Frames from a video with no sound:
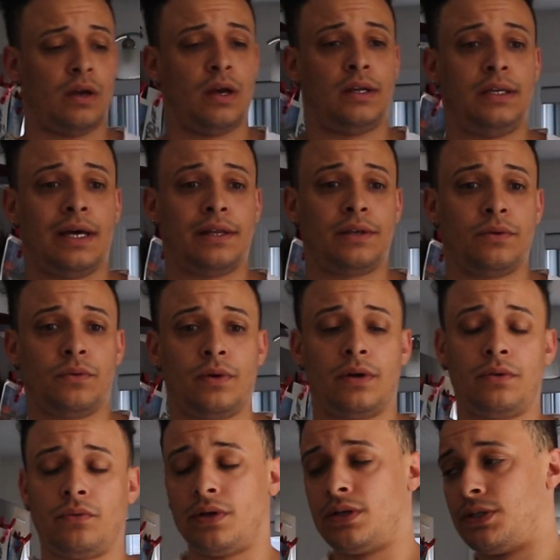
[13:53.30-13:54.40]
Another
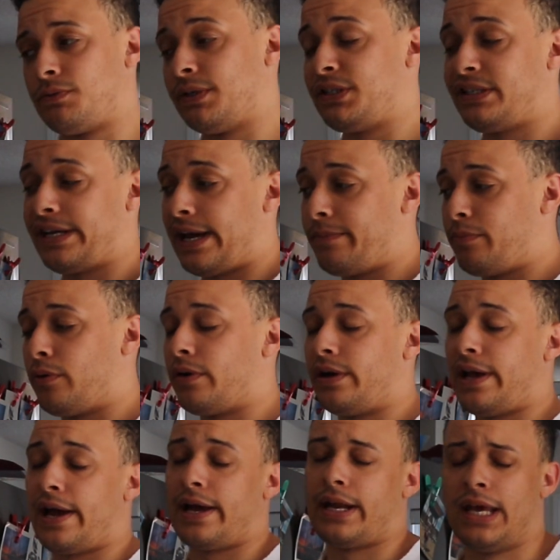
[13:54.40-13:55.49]
one was Rich Dad, Poor
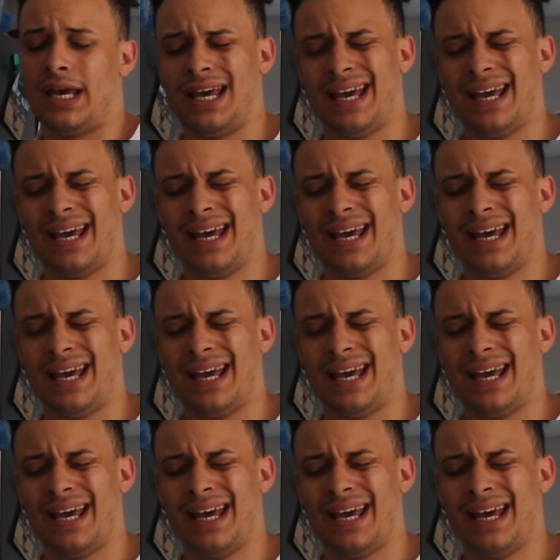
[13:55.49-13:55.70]
Dad.